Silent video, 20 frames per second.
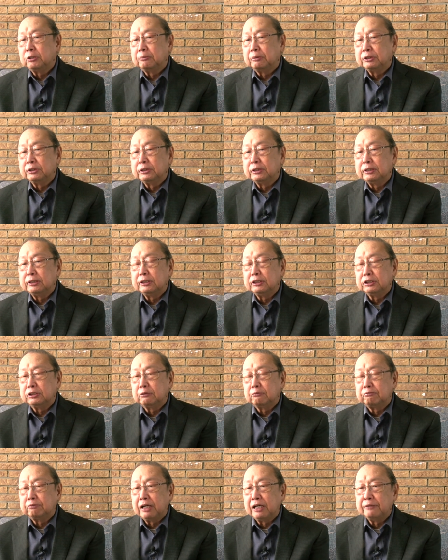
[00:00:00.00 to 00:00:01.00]
of a series
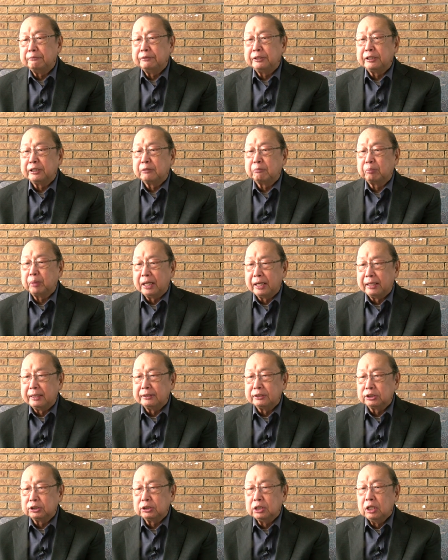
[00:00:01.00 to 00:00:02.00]
of five-year
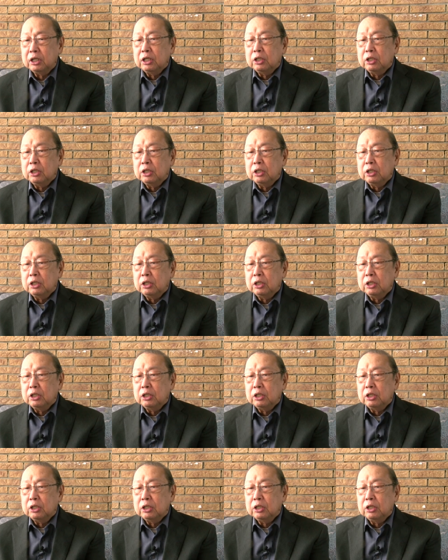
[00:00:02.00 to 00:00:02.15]
plans